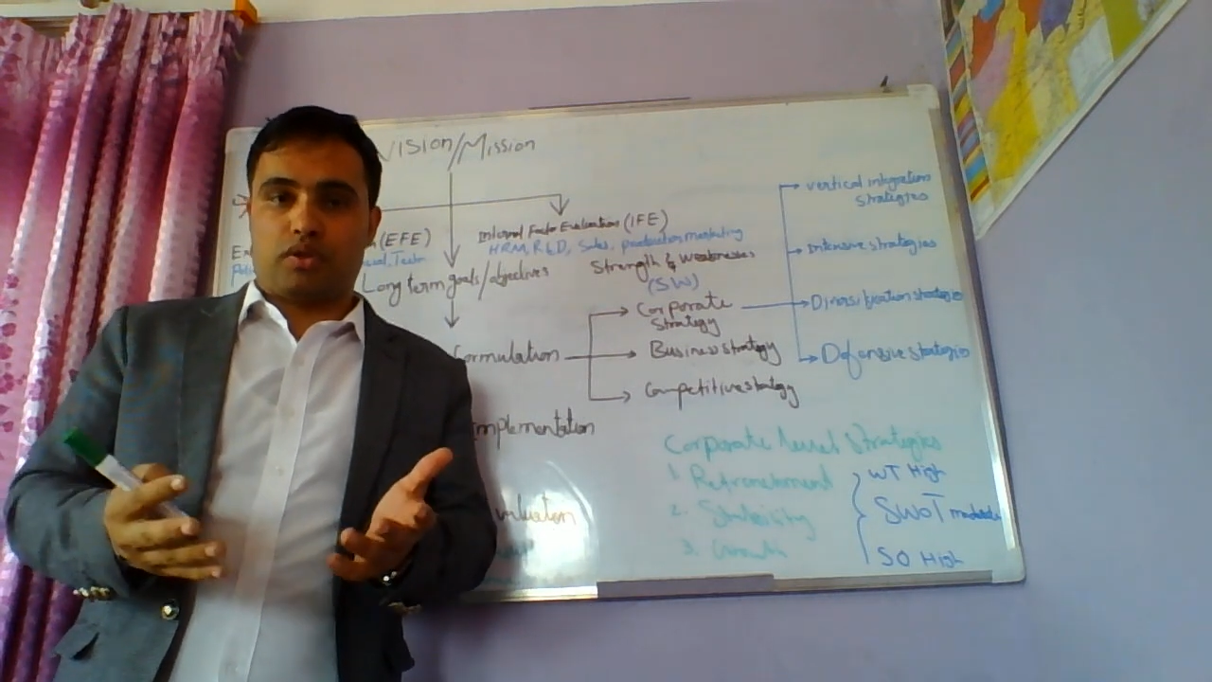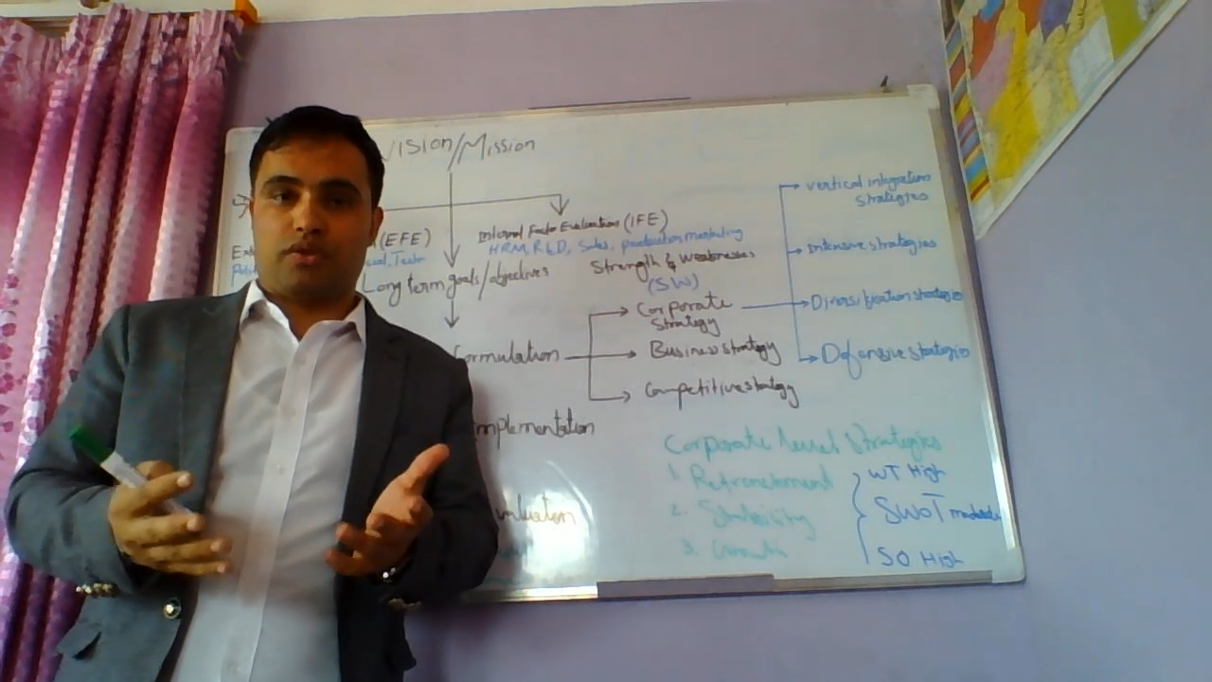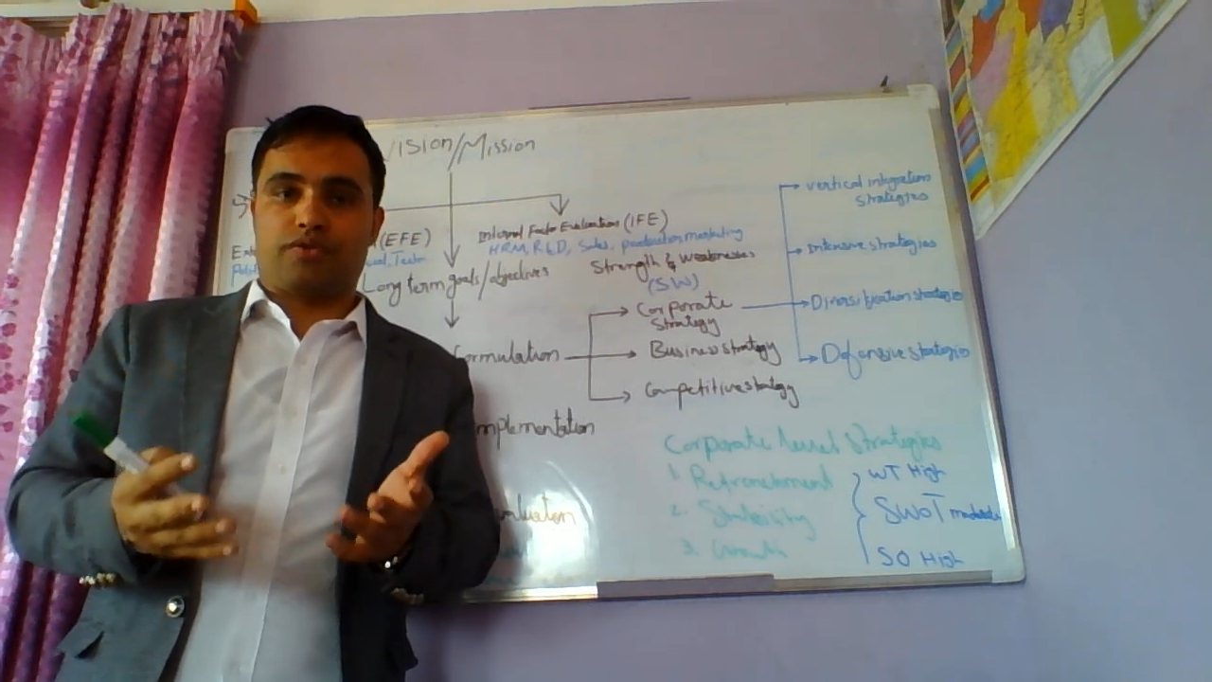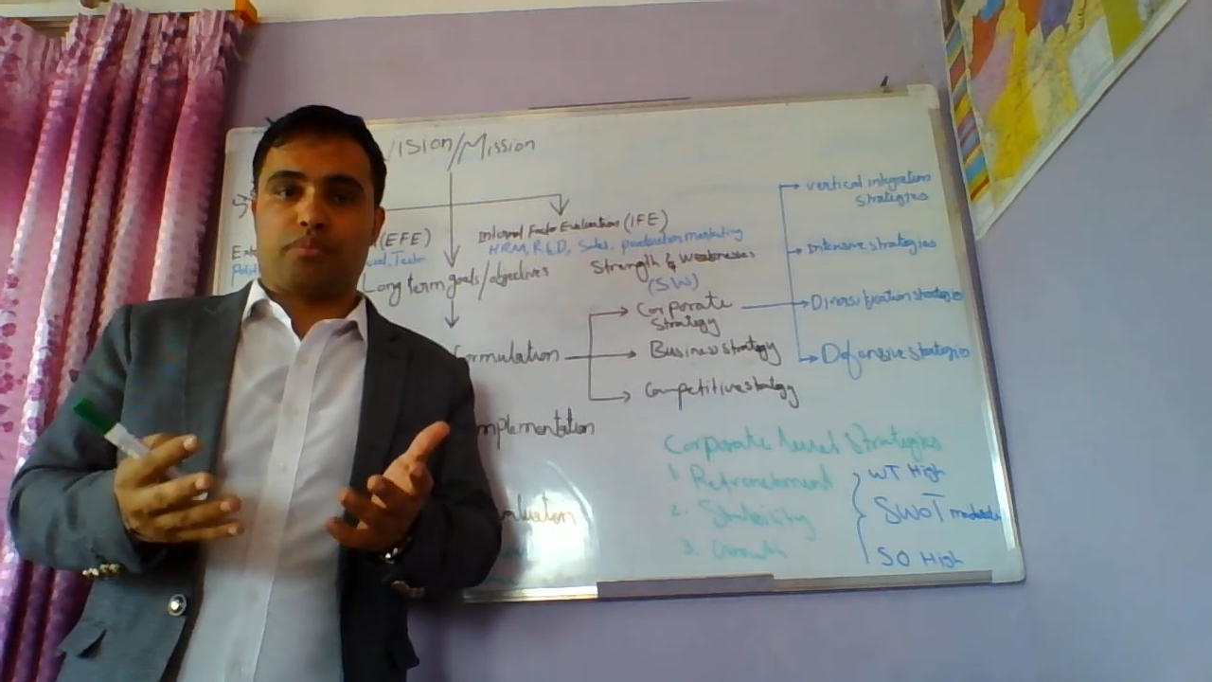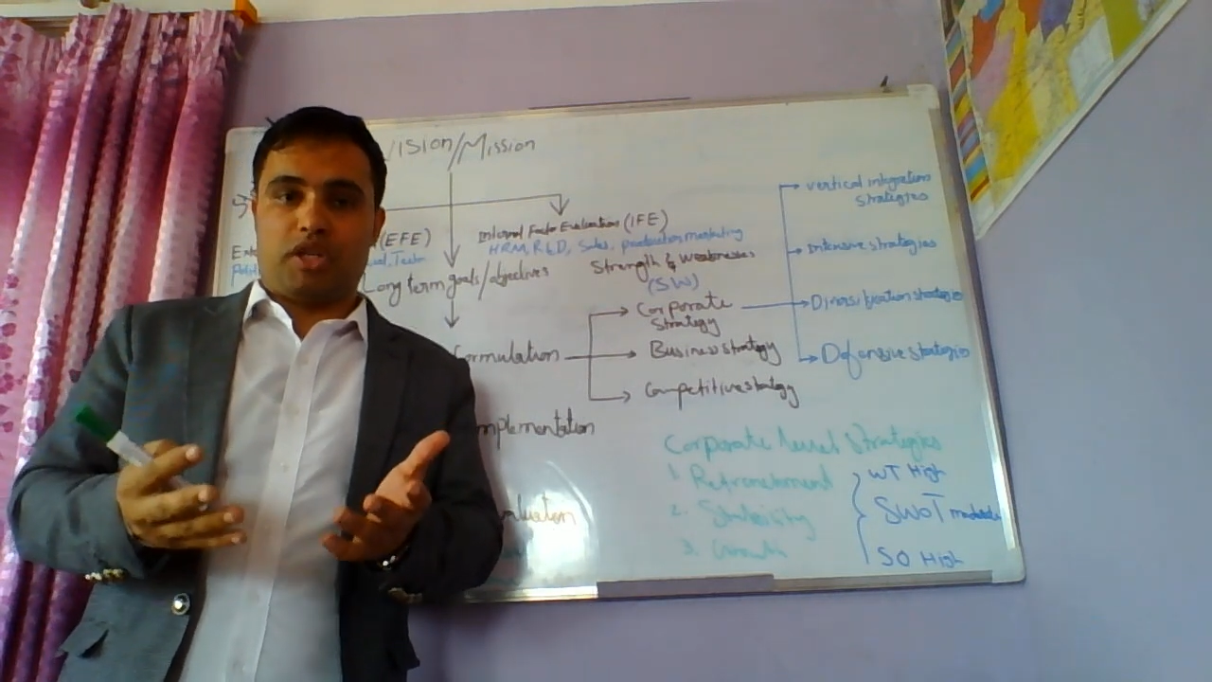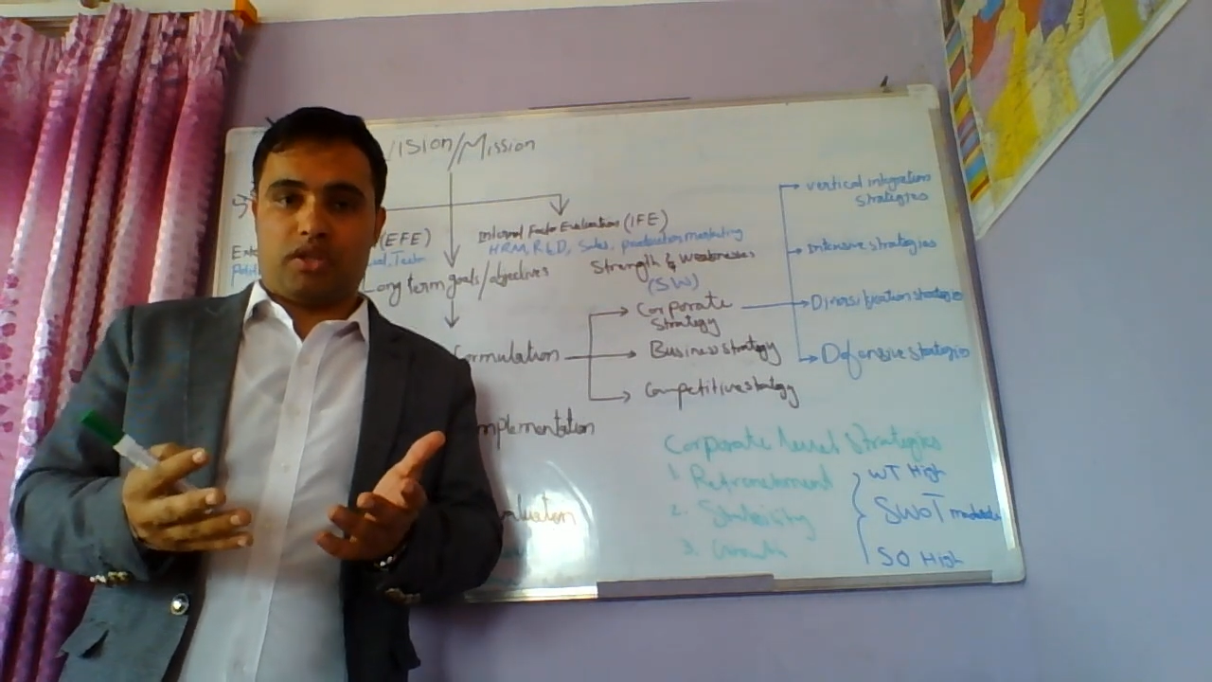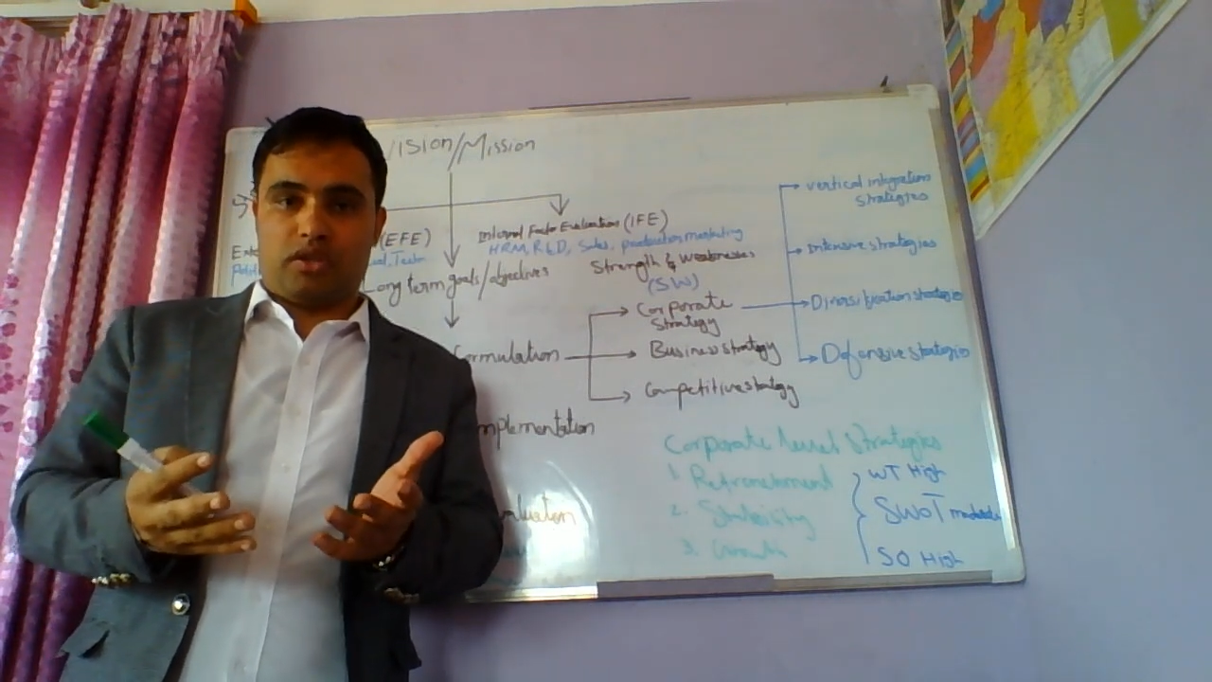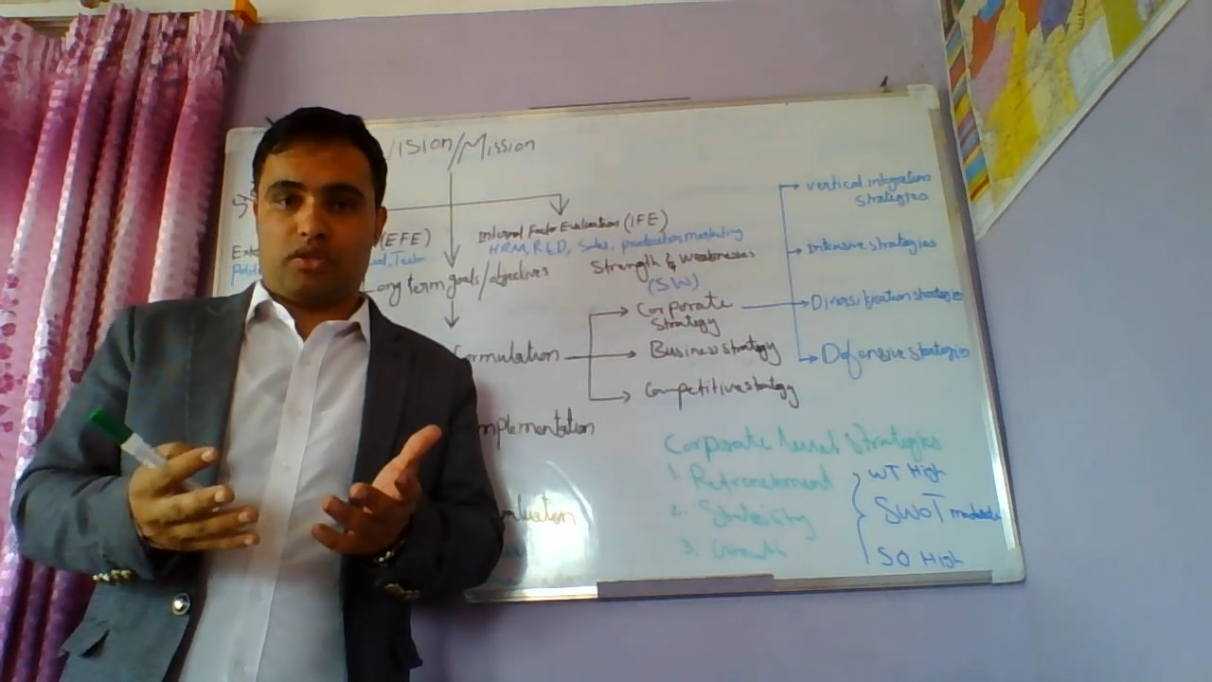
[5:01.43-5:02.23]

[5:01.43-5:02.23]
of mission.